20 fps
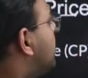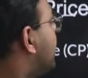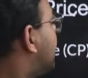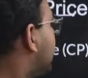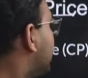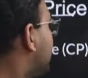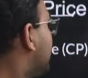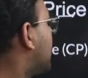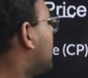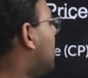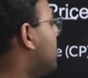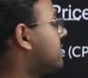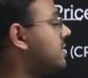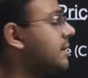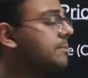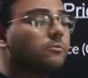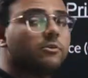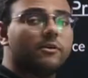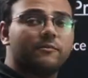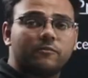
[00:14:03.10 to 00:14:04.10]
this is the
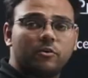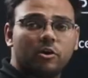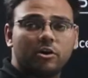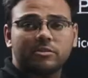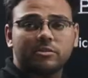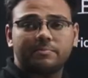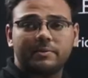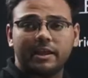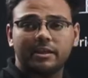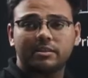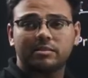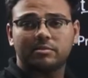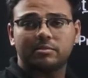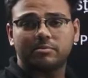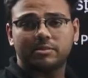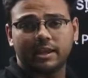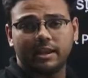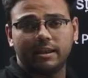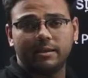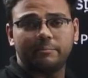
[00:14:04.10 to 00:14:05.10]
concept of cost price,
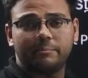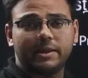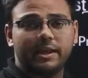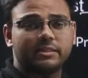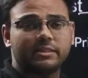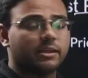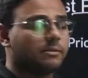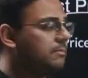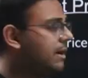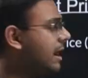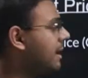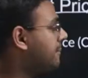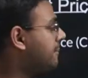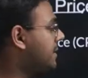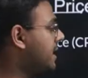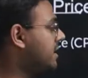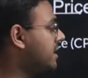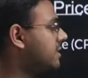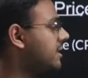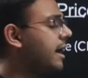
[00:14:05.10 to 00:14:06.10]
selling price and mark
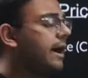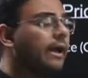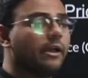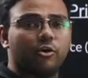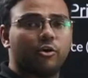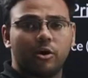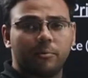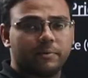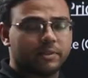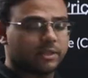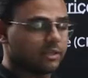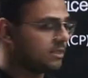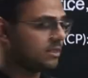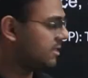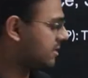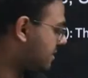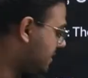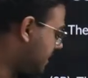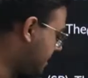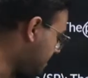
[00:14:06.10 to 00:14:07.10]
price. I hope this is
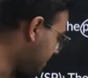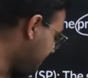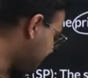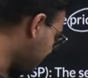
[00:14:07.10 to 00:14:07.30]
clear.